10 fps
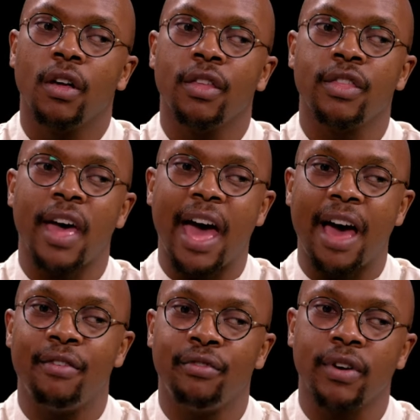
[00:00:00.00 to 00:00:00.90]
the
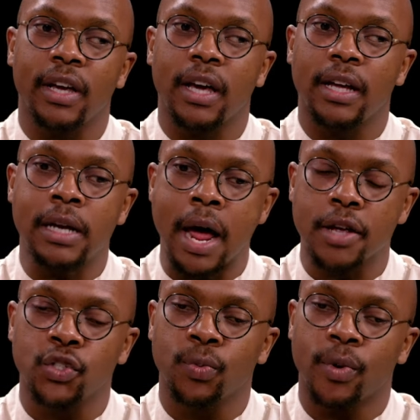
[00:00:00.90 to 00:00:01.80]
Africa
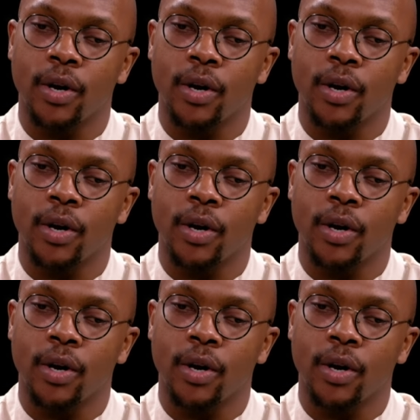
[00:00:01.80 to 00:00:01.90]
diaspora